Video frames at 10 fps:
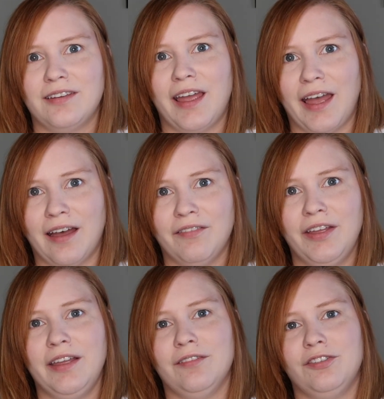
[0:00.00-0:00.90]
to have
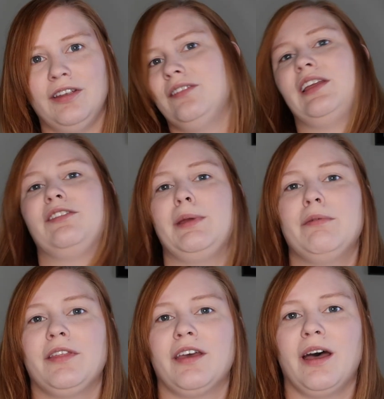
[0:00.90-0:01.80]
it if she sees me
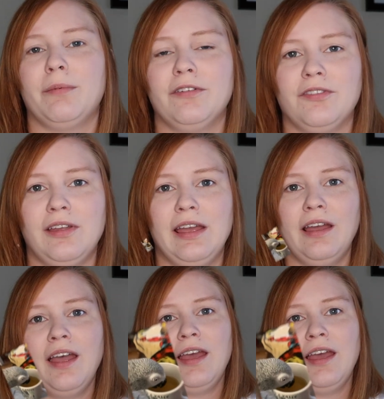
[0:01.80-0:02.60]
with a cup of tea.